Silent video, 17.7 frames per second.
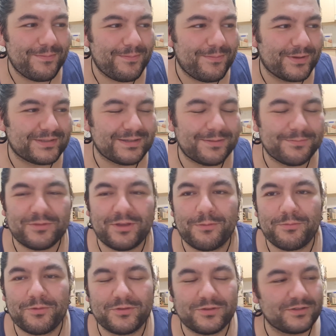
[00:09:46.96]
But
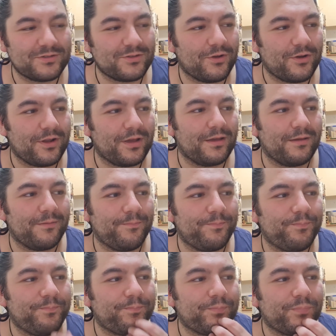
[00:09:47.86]
sometimes you just gotta
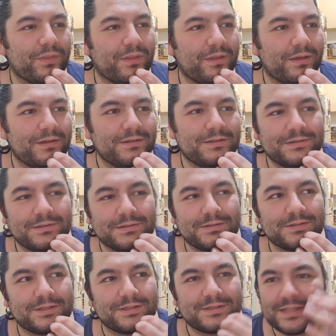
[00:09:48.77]

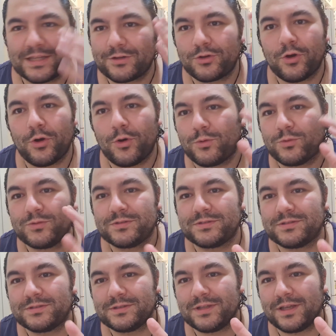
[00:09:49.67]
to set
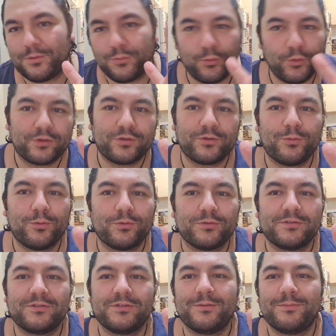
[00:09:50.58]
goals and work
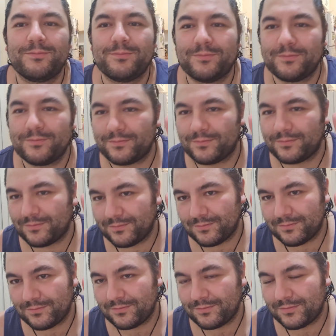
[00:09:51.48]
towards them.
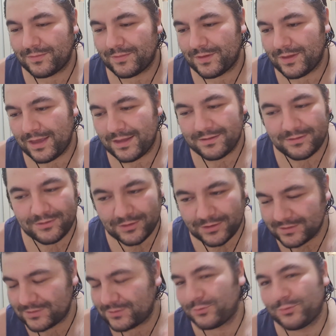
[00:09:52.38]
And you
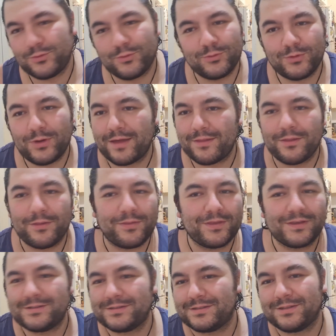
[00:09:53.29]
can still do other
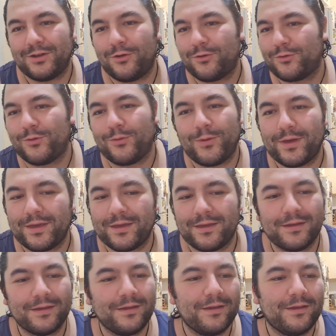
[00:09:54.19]
things along the
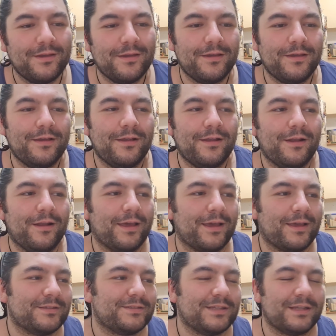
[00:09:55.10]
way.
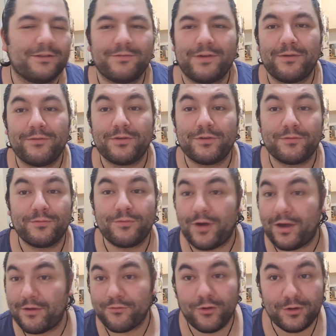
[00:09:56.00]
Like instead of having
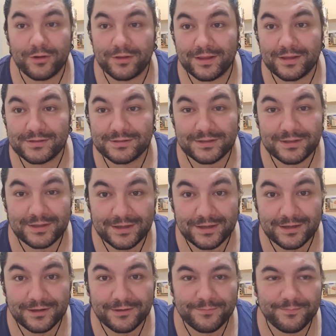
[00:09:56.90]
5 holidays a
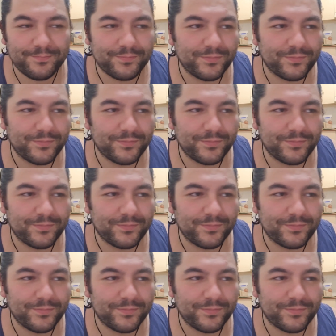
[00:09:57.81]
year,